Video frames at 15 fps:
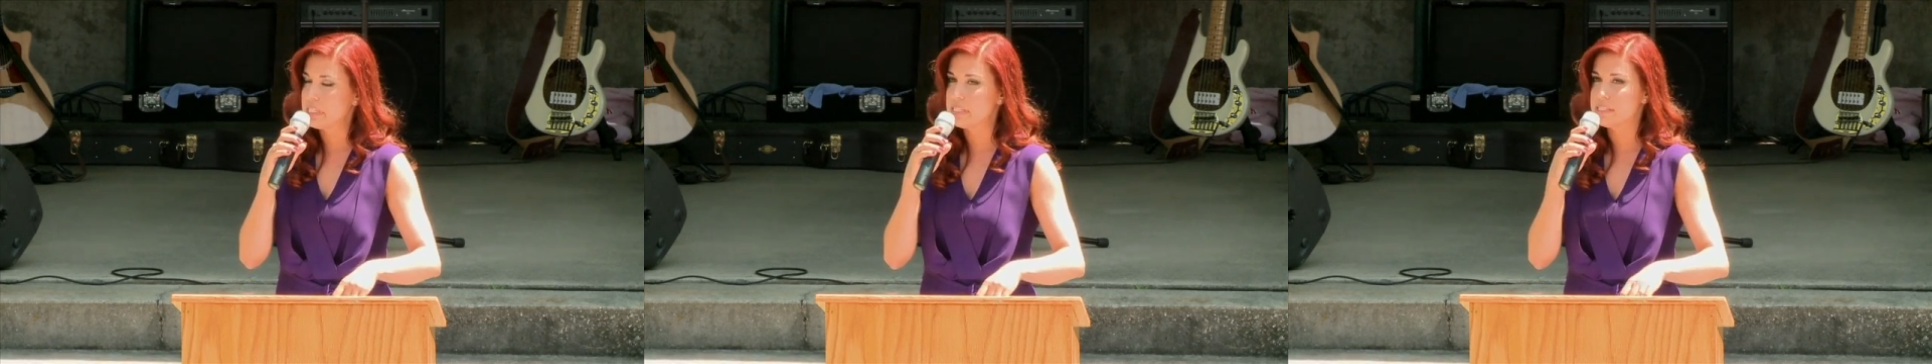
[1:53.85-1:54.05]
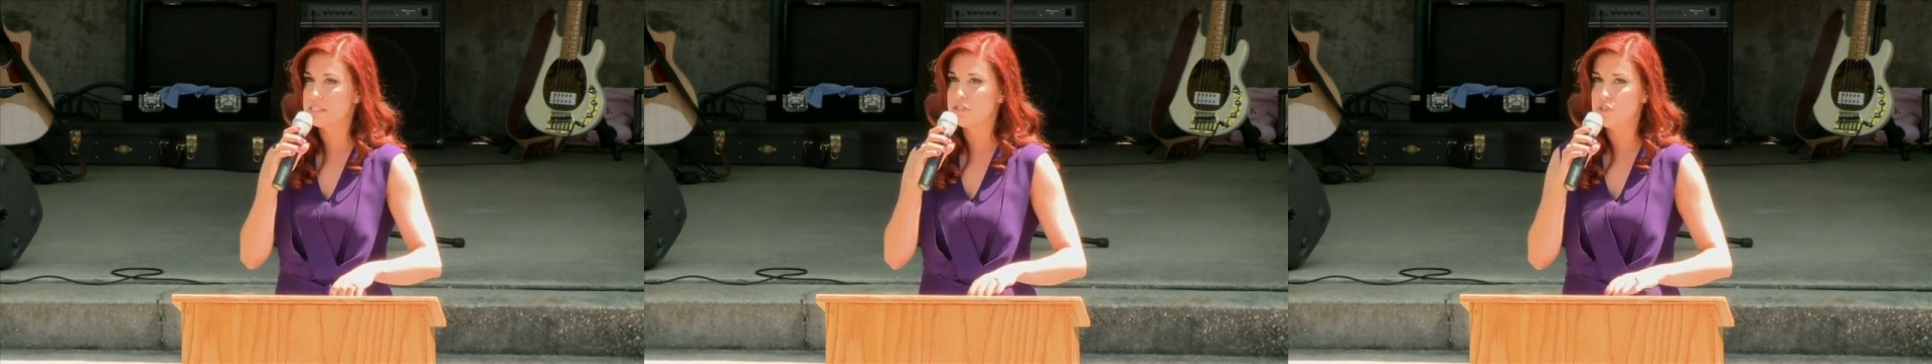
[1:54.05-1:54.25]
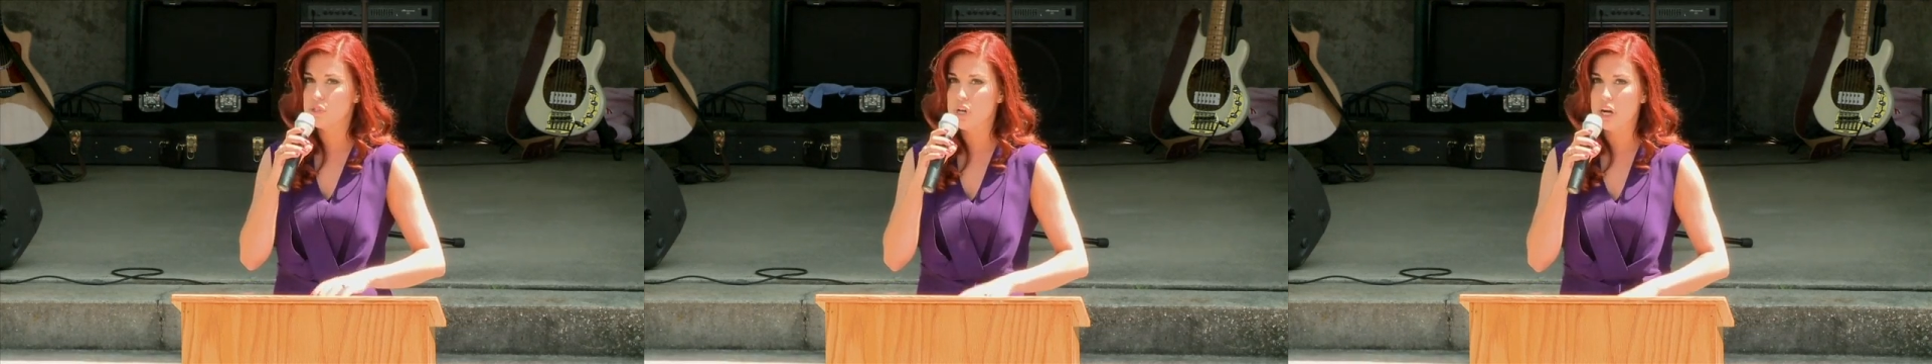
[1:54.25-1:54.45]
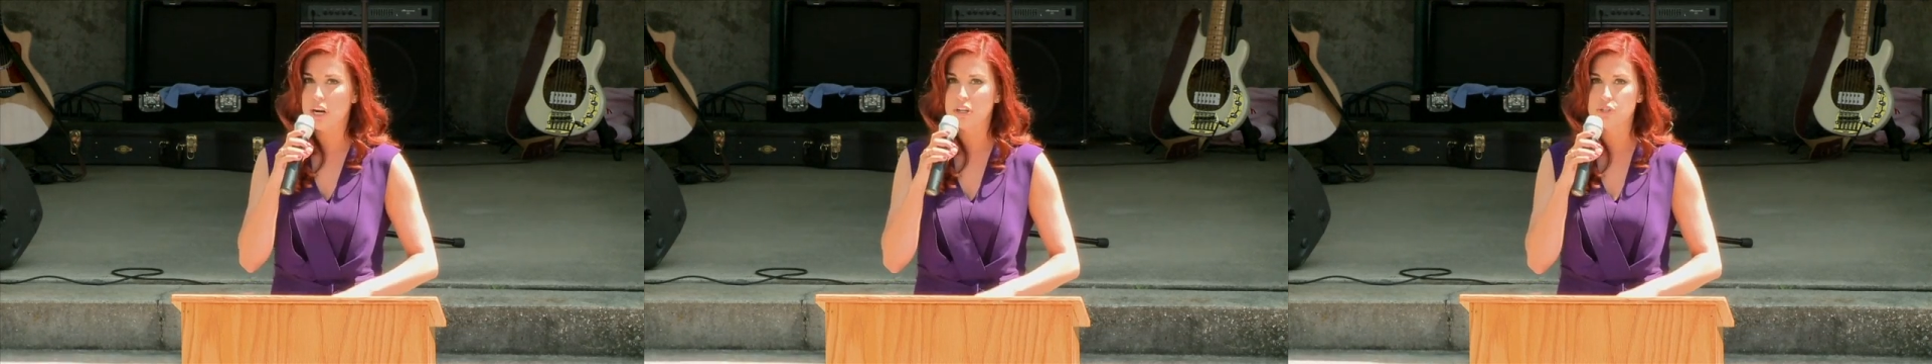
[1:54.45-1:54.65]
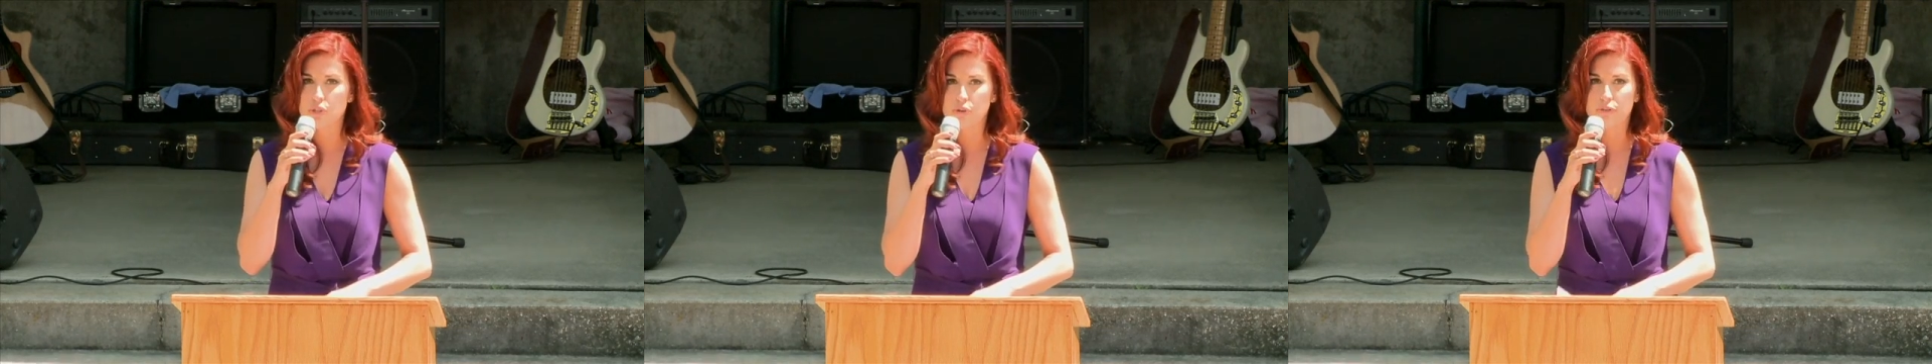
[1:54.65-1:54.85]
is in
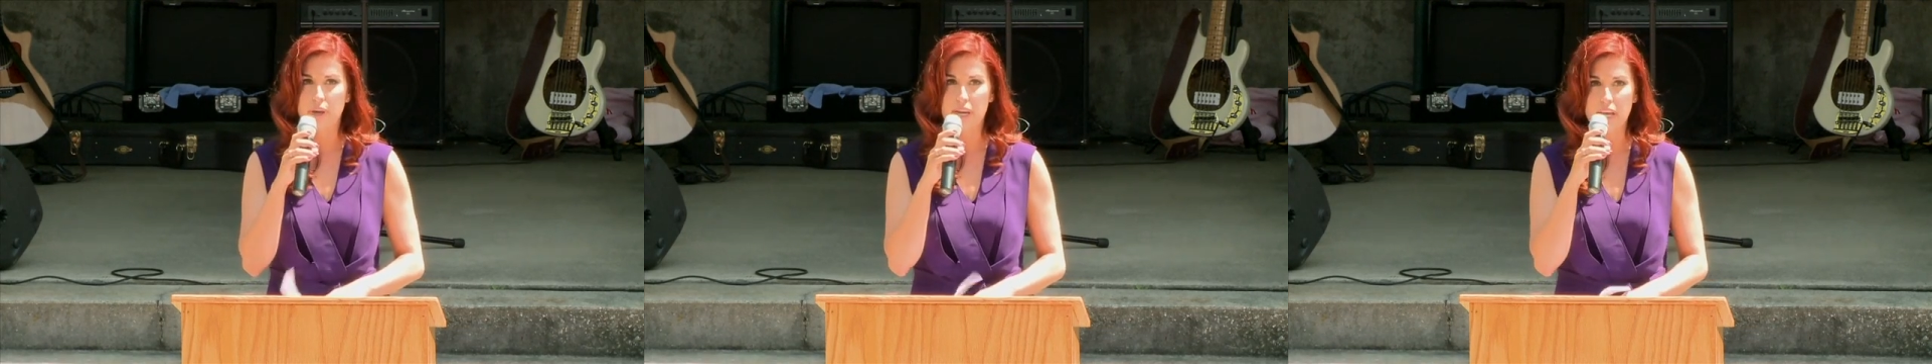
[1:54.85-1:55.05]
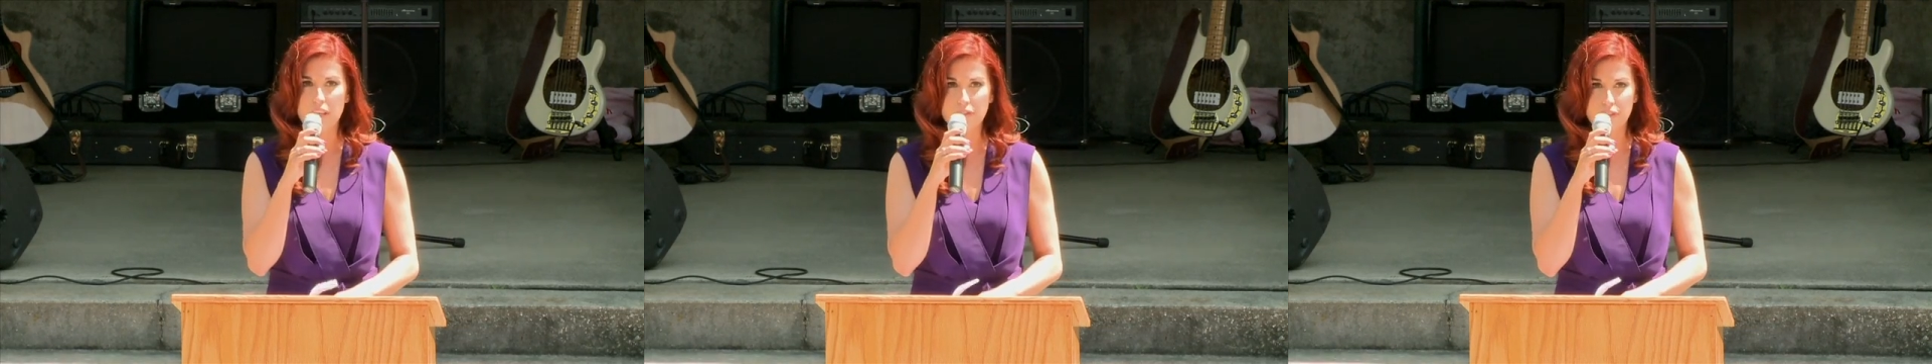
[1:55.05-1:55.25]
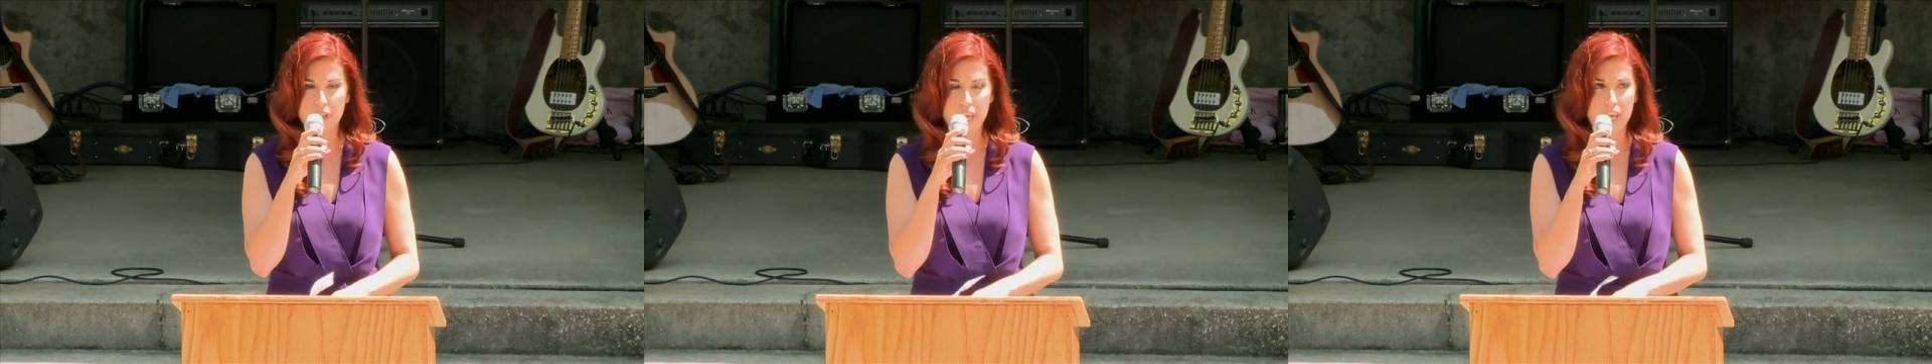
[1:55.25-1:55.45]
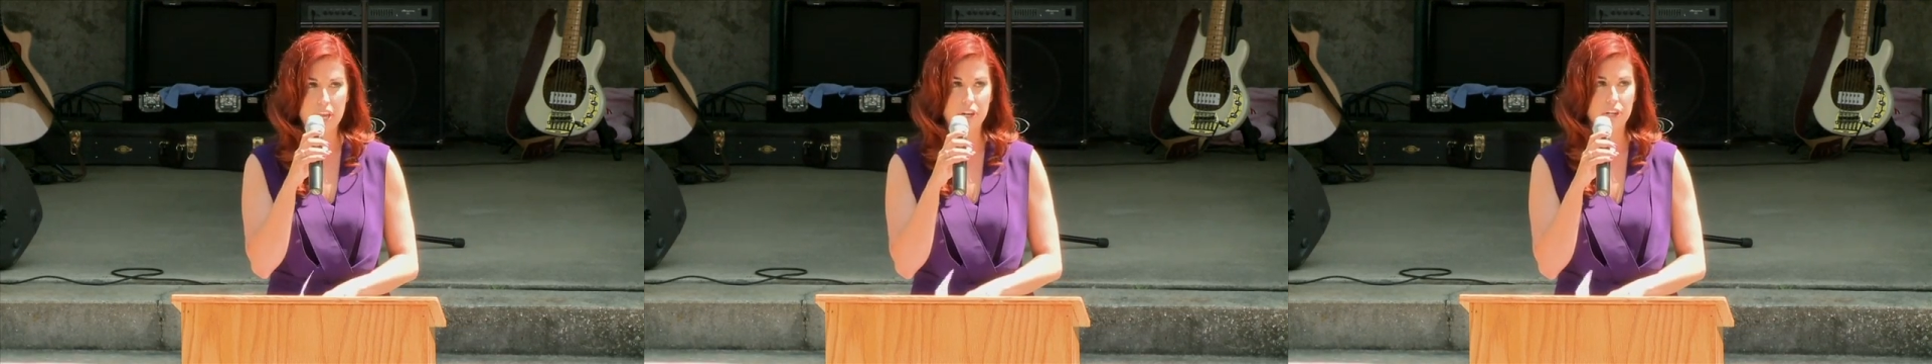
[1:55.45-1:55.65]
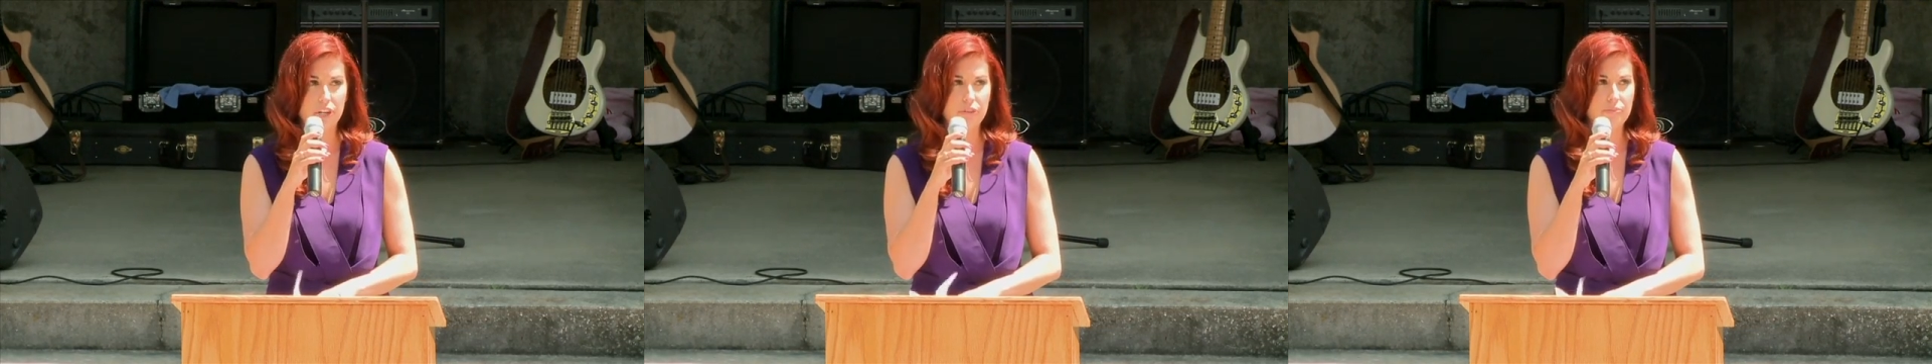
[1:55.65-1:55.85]
charge of
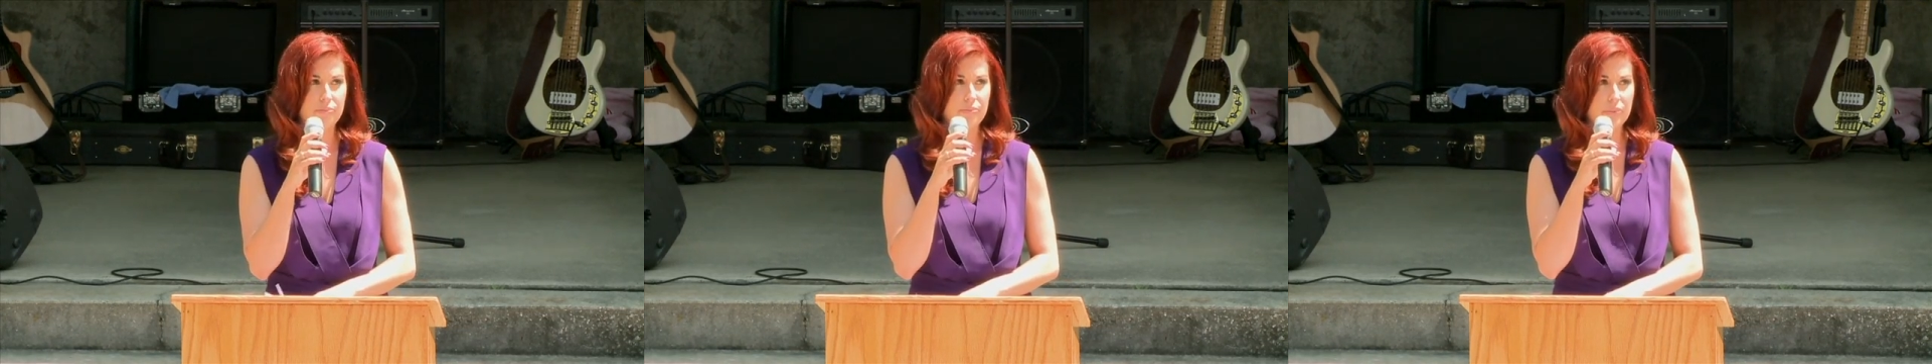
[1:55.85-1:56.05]
healthcare,